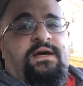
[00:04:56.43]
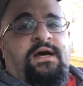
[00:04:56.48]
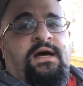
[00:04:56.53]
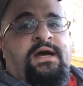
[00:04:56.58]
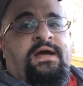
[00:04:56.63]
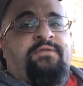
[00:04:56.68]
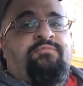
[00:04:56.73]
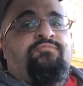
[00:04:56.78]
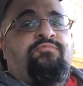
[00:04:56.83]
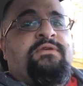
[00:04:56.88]

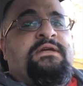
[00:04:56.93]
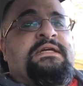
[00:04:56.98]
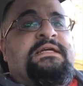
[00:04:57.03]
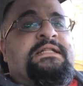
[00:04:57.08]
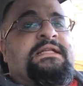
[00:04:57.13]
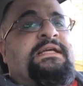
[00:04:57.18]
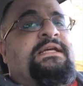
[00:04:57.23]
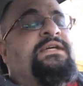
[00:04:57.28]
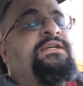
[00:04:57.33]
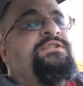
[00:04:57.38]
I
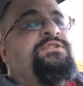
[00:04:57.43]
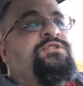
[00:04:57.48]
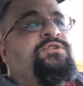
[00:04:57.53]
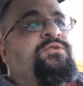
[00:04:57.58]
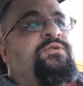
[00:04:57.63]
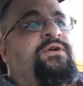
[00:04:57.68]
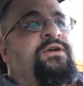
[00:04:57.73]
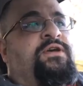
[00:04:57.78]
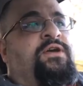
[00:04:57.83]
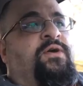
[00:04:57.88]
really
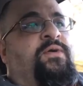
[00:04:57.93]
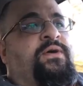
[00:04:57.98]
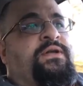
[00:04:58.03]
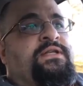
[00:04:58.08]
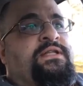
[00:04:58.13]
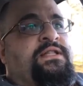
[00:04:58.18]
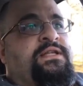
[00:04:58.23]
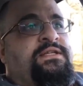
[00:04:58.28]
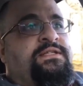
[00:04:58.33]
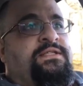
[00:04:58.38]
enjoy
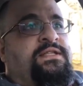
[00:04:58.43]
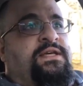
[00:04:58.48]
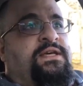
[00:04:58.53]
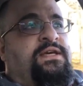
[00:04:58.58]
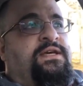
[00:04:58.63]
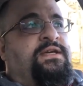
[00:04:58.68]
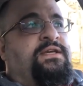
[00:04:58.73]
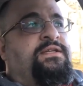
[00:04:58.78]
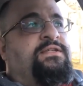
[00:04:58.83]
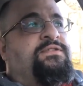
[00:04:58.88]
going to these
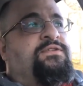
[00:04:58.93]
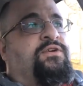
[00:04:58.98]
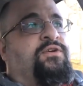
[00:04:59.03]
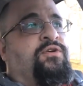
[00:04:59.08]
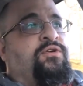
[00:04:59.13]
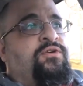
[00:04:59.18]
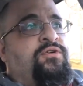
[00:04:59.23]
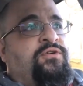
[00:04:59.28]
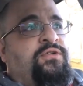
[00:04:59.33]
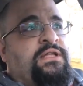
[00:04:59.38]
things
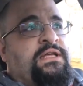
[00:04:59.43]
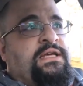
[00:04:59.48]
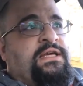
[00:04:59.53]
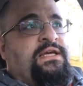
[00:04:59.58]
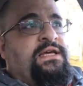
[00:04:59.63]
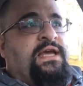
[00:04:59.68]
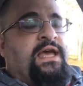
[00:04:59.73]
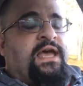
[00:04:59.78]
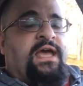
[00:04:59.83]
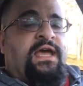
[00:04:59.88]

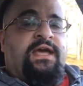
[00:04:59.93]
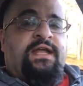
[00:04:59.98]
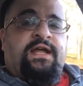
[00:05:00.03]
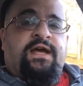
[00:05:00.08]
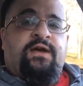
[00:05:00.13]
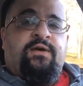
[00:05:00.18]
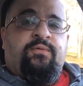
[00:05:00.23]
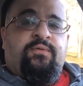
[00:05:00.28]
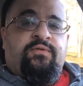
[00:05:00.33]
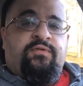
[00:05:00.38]
early, hanging
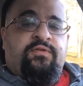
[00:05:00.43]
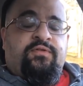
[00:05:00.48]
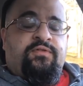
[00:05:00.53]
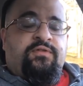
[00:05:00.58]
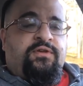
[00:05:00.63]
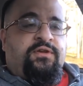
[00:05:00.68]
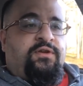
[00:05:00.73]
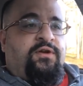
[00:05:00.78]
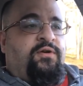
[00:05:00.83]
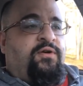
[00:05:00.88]
out with,
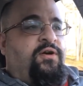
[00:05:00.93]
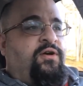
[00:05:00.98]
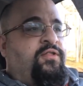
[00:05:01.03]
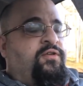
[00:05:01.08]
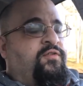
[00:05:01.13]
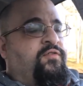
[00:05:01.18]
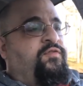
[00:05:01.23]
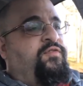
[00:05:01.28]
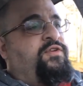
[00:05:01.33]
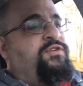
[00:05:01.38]
you know,
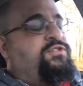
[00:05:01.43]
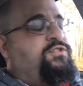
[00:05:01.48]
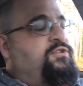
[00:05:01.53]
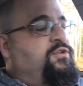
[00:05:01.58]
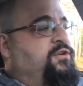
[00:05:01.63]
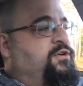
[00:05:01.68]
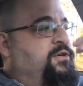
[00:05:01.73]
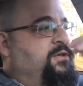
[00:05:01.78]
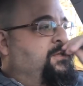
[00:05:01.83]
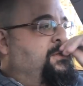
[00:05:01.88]
other fish
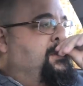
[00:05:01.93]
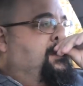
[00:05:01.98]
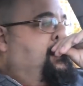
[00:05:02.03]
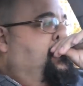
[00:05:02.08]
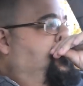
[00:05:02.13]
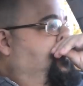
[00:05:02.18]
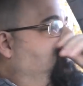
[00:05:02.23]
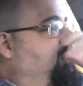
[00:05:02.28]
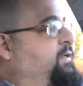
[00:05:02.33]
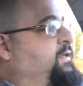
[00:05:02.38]
nerds,